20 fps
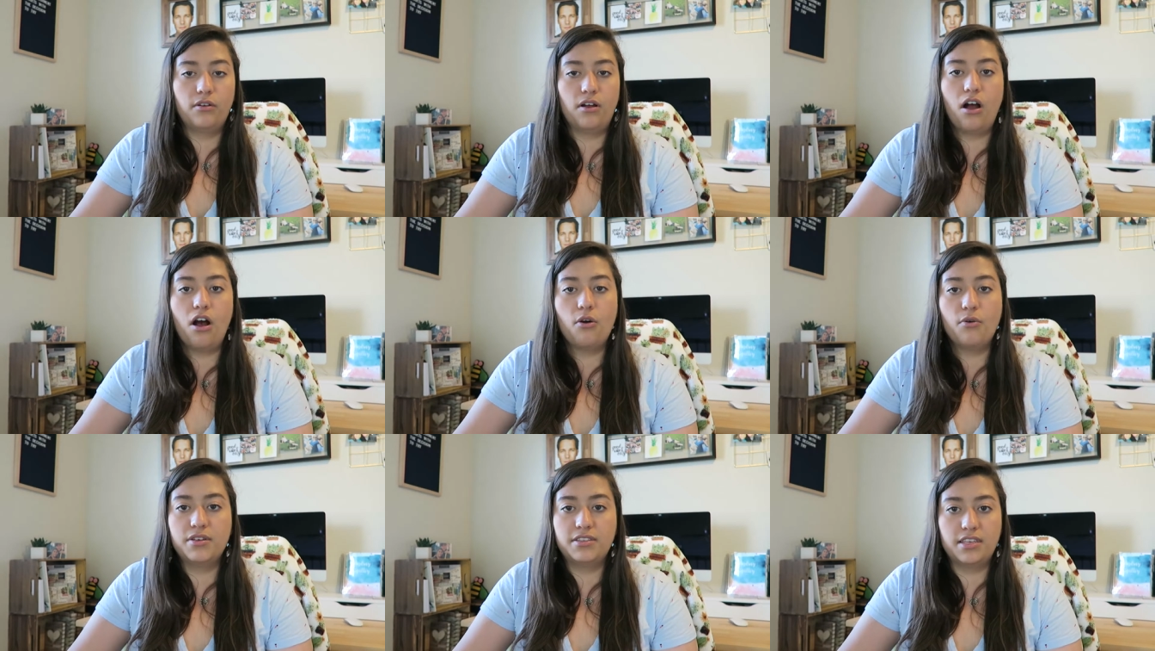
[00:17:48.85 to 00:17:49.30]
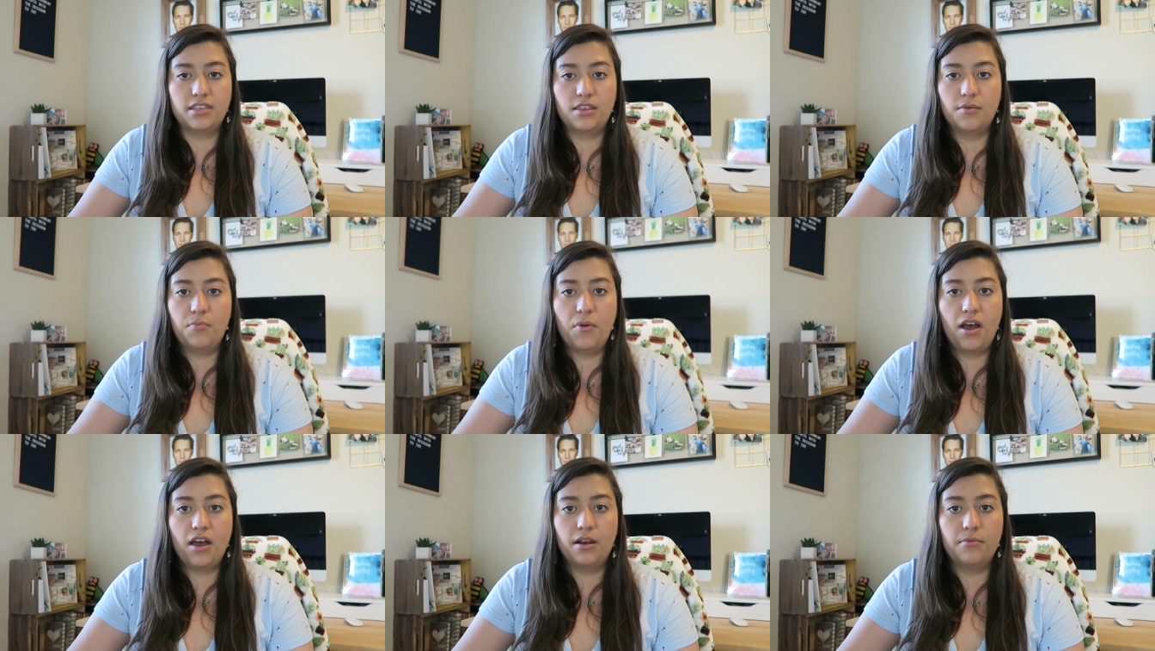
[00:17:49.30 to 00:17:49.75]
always at
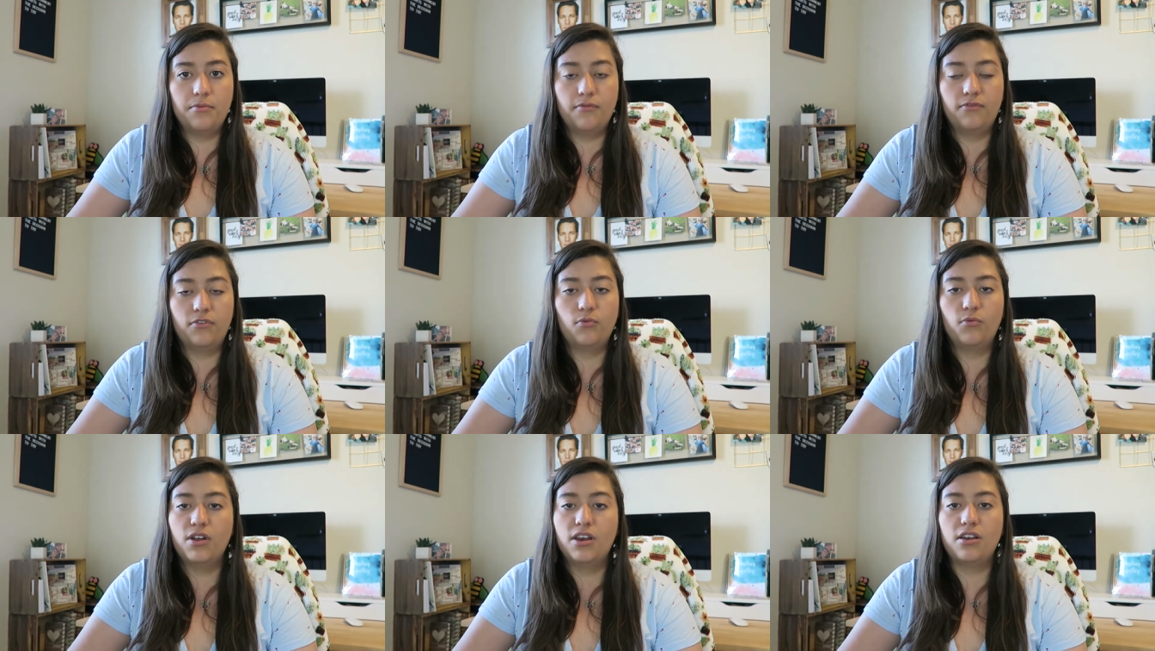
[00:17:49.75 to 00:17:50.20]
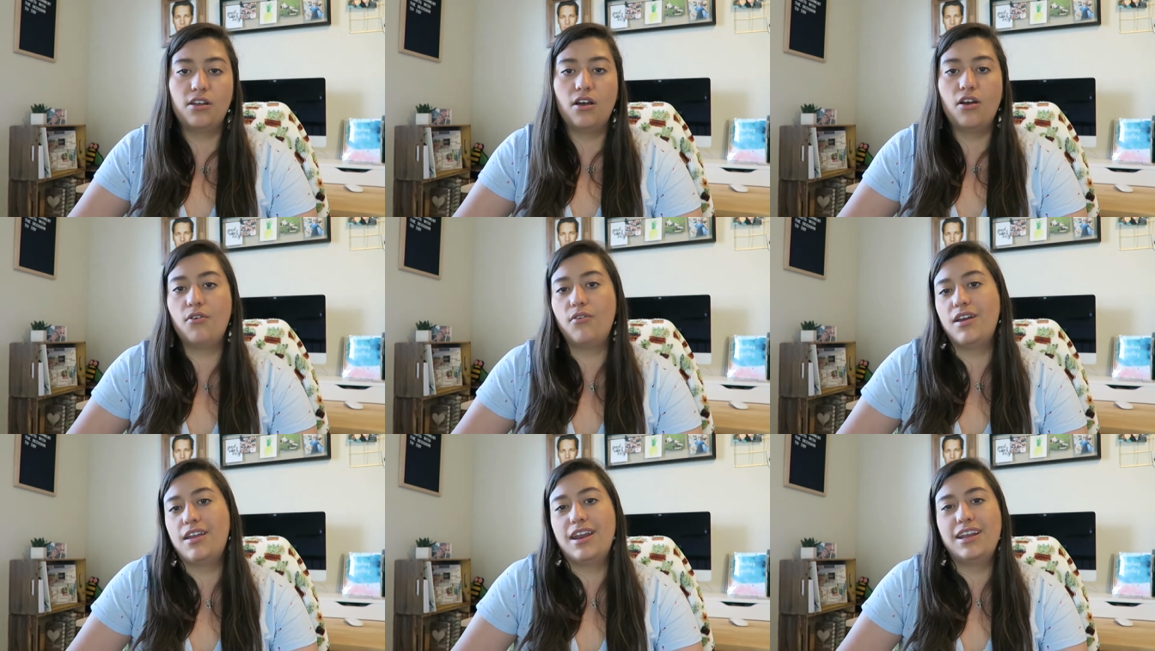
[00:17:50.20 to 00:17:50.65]
the bottom of the
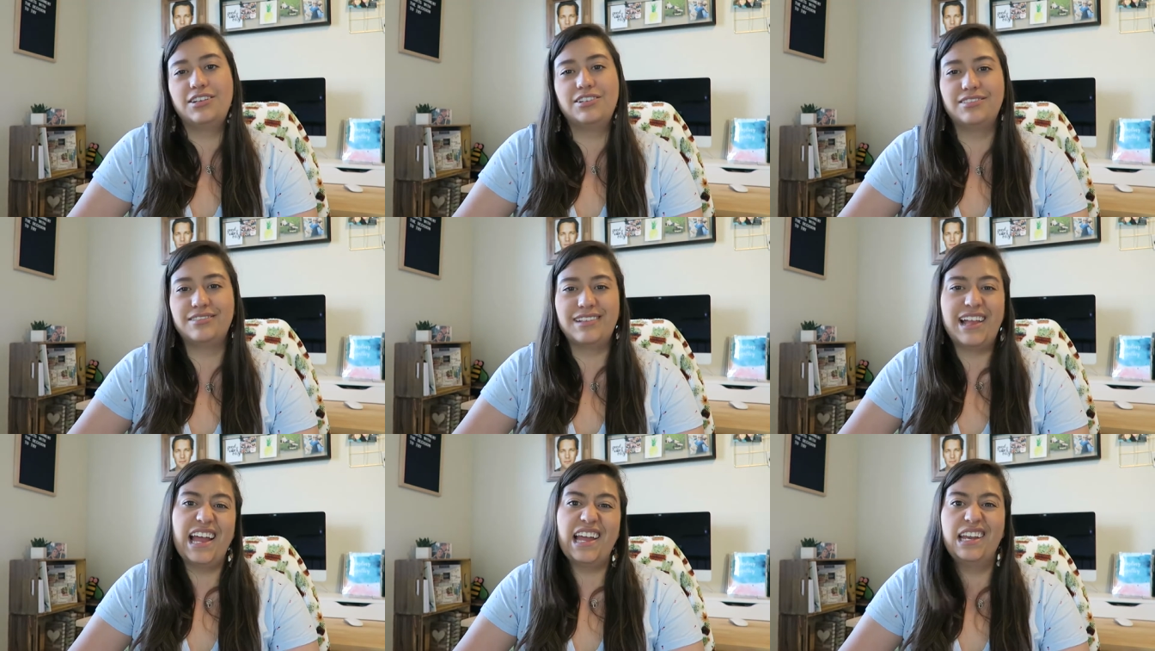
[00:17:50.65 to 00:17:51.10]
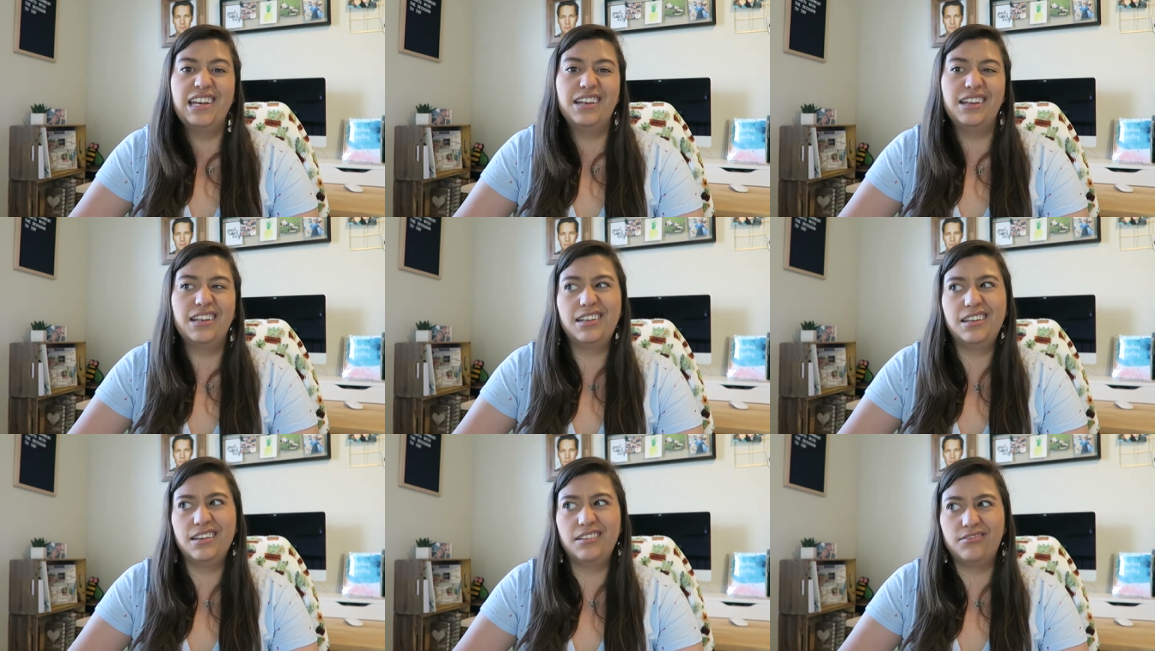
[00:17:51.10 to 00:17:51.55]
window and I just I
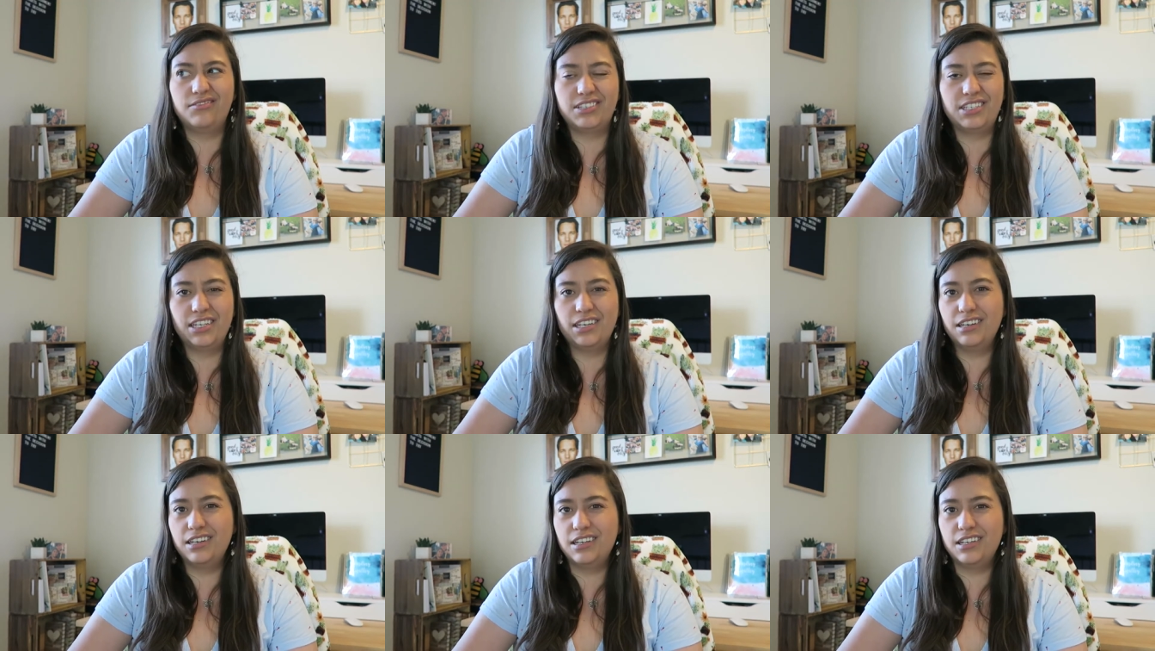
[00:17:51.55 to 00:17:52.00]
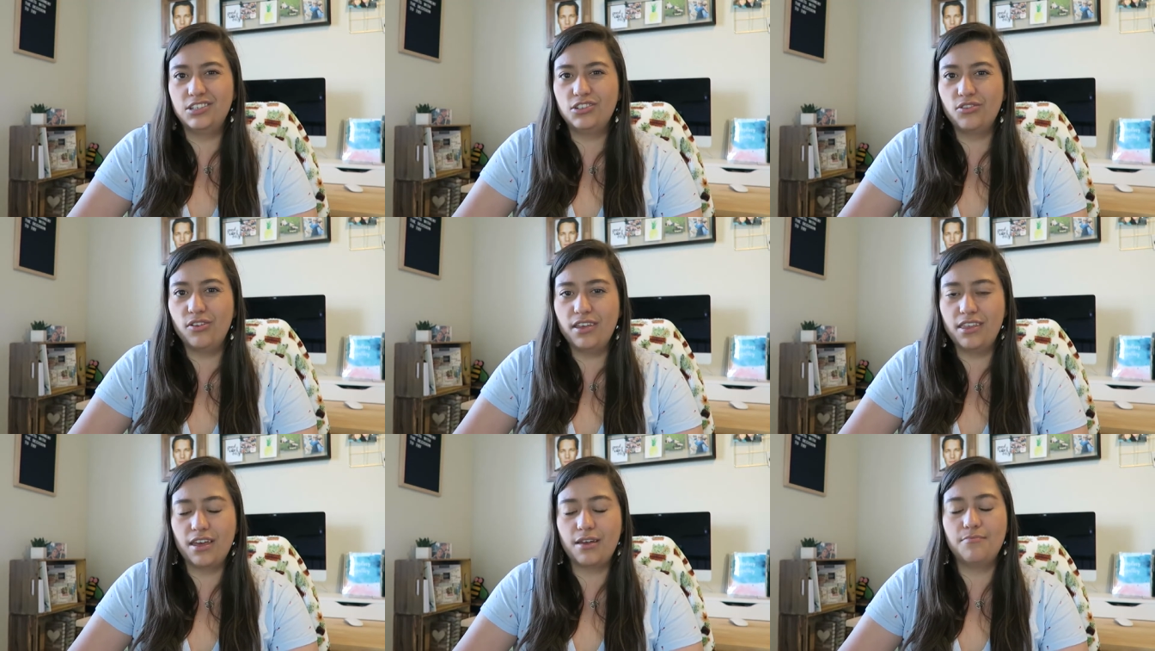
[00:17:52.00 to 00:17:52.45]
didn't didn't
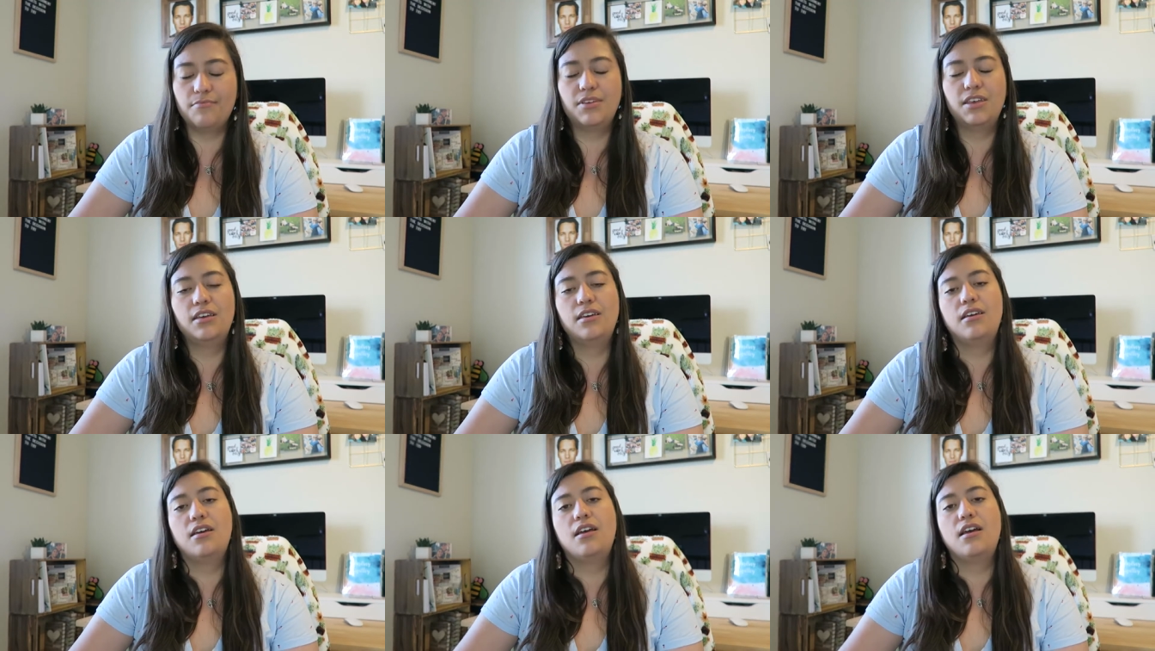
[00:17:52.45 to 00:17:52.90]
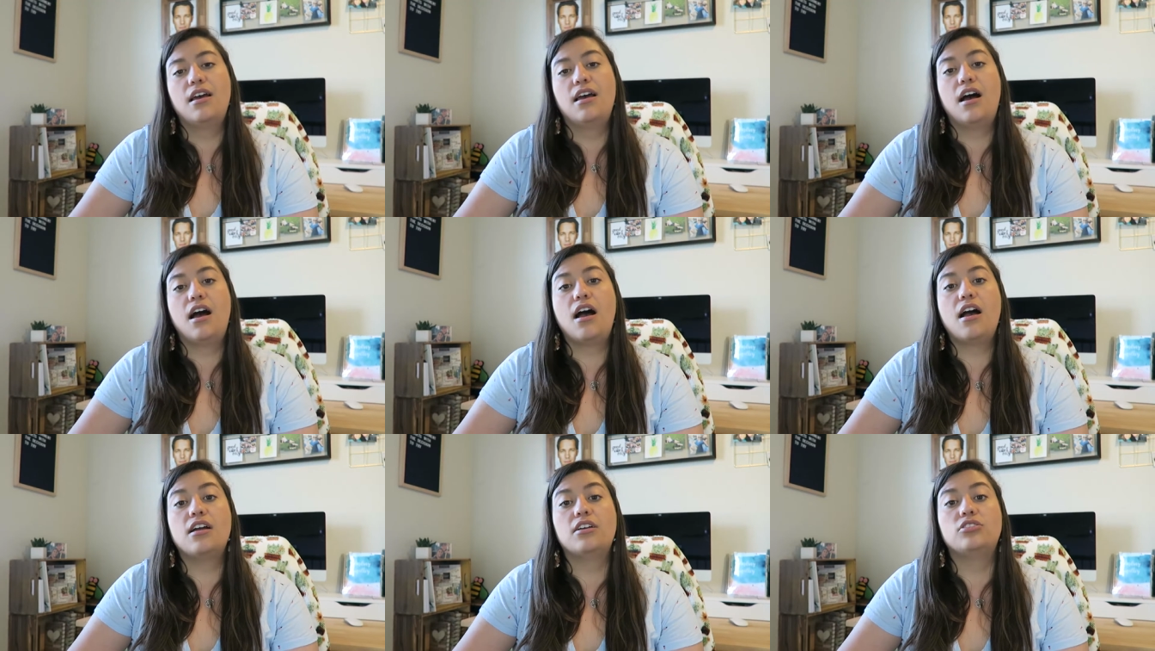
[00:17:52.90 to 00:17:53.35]
enjoy them.
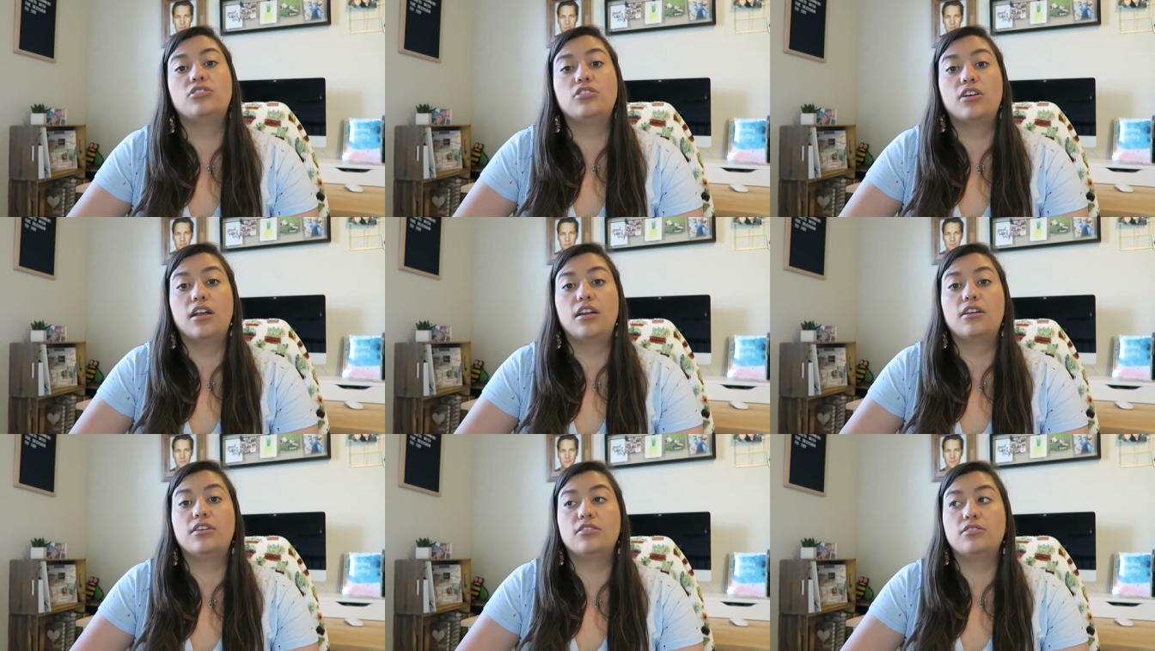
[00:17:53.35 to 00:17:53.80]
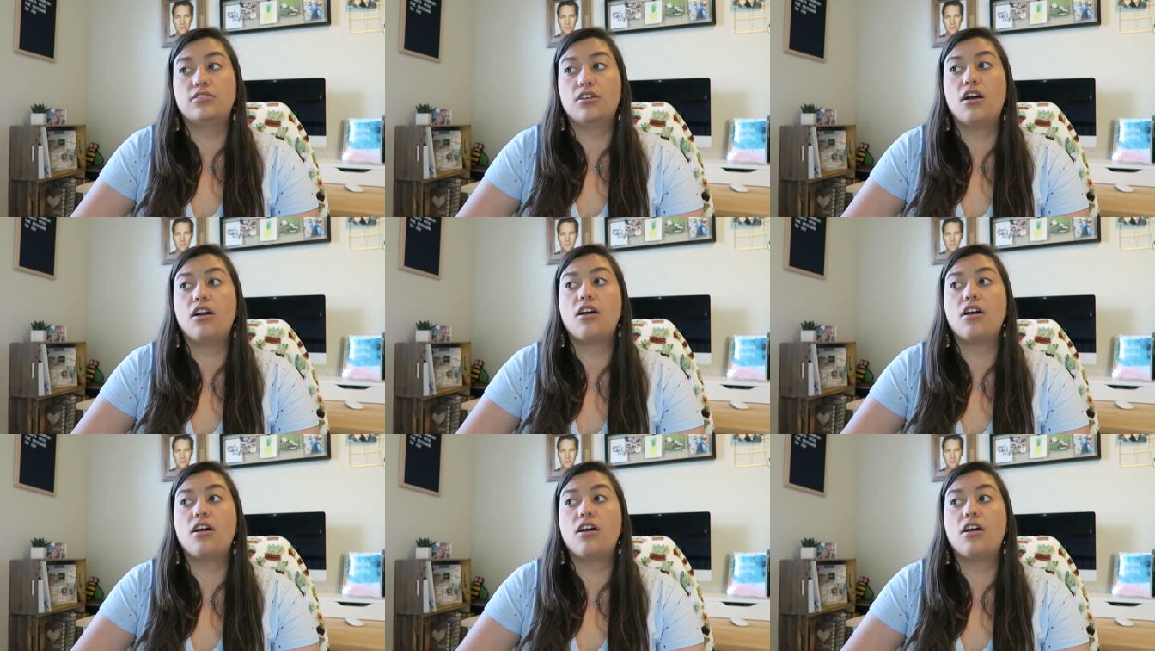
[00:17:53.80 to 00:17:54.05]
Our shutters